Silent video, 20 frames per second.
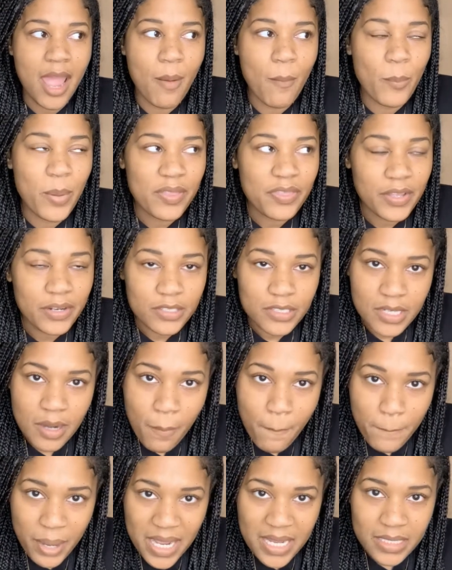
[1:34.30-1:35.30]
but there's an
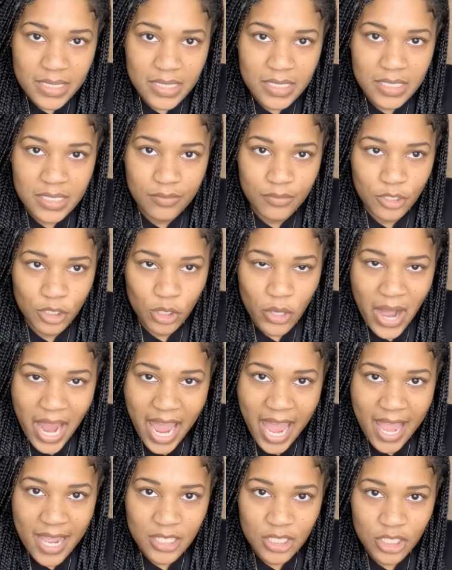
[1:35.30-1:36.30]
abundance of
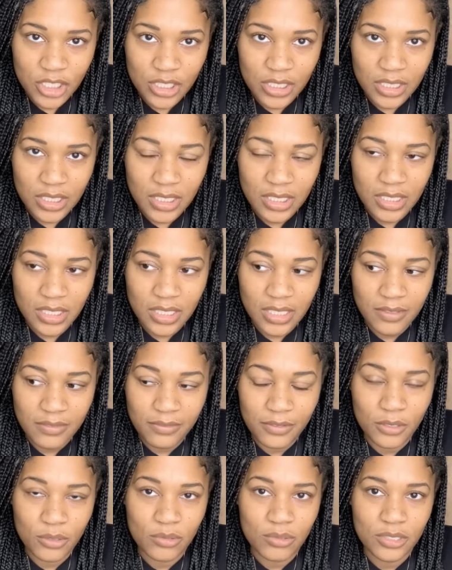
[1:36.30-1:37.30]
trash
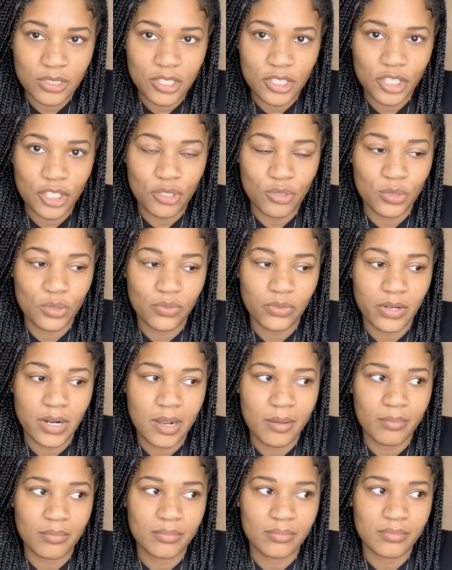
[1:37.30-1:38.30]
foods to choose
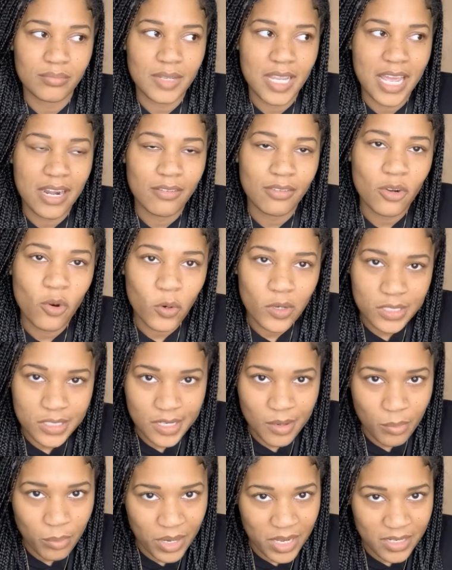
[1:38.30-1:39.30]
from. And of course,
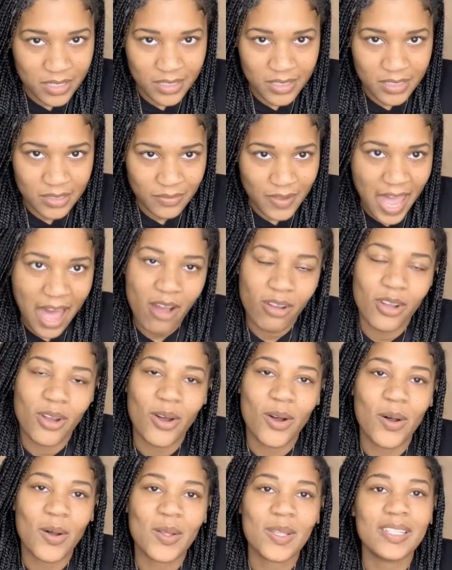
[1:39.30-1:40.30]
an abundance of
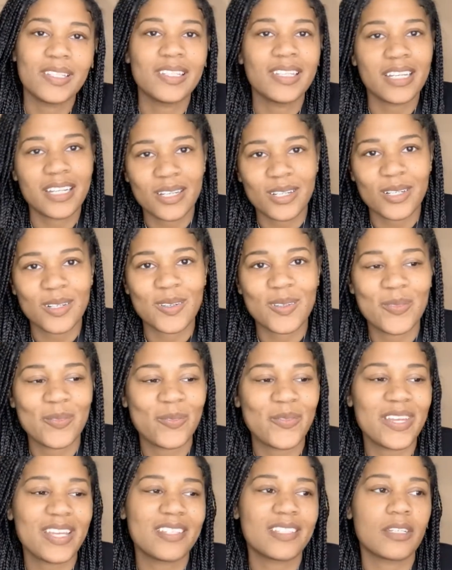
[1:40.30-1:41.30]
alcohol and liquor
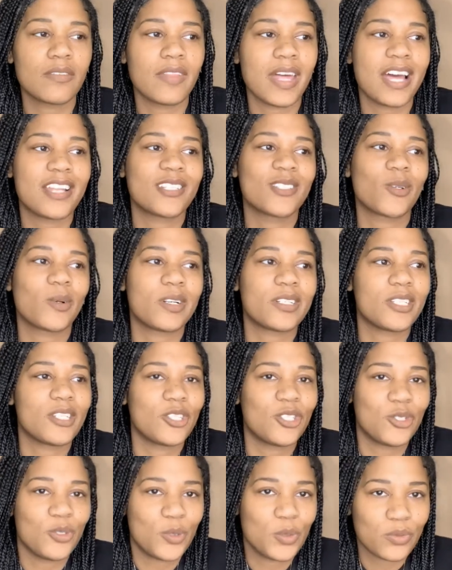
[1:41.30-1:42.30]
and things of that sort to
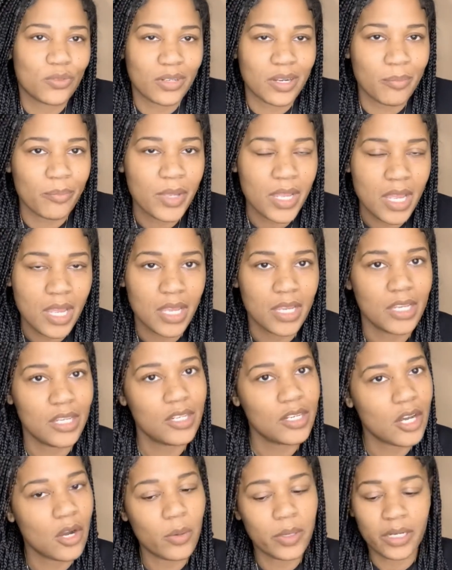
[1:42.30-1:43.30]
choose from,
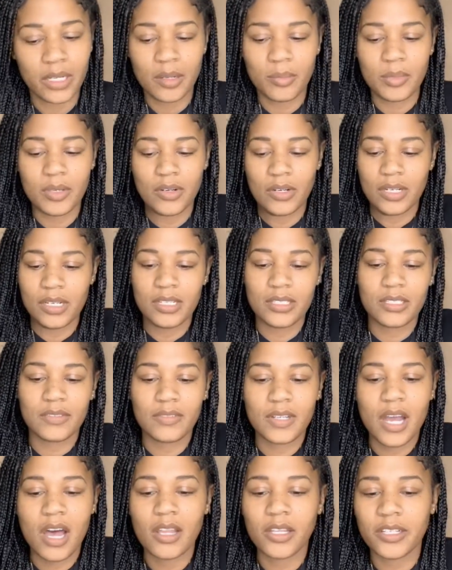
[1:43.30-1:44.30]
in communities
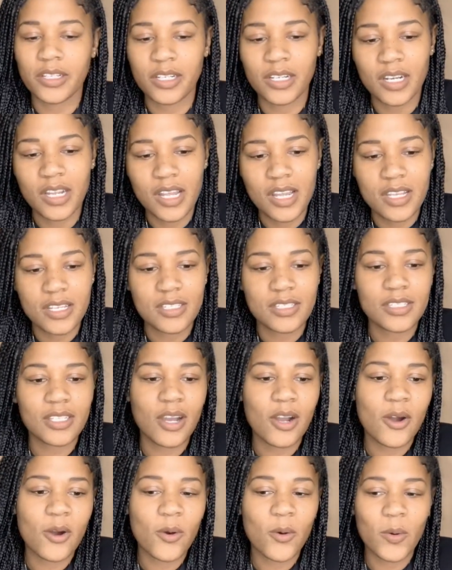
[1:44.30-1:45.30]
of color.
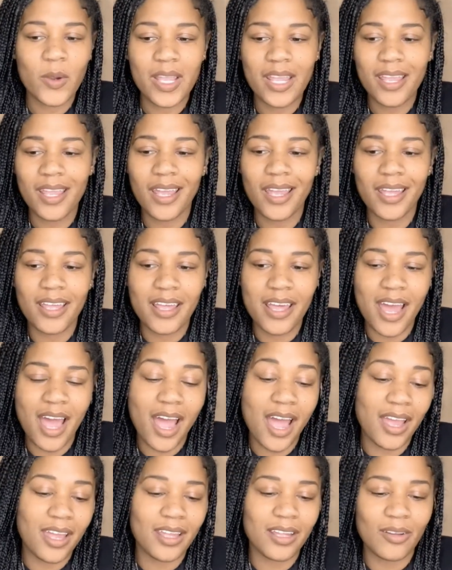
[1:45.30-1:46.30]
So,
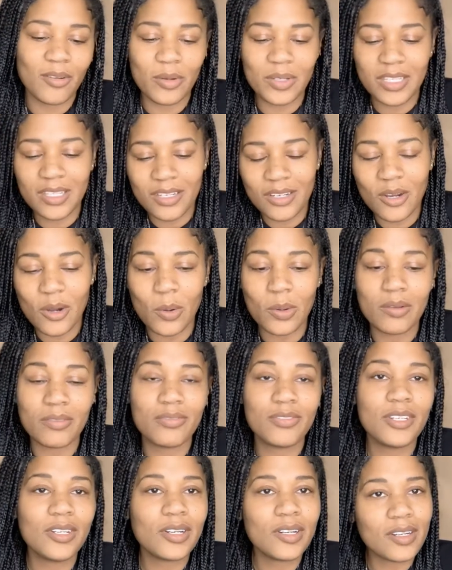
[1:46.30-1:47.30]

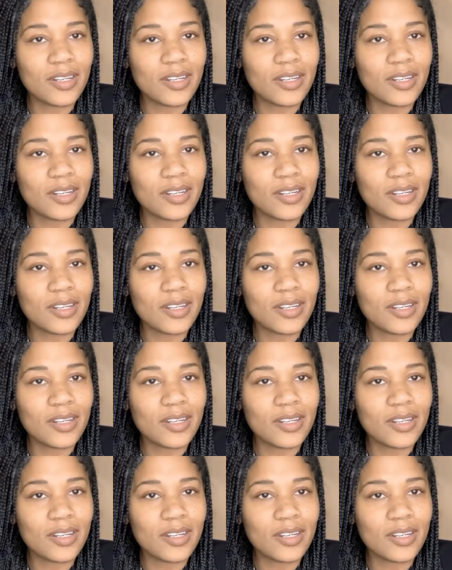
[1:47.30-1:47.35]
if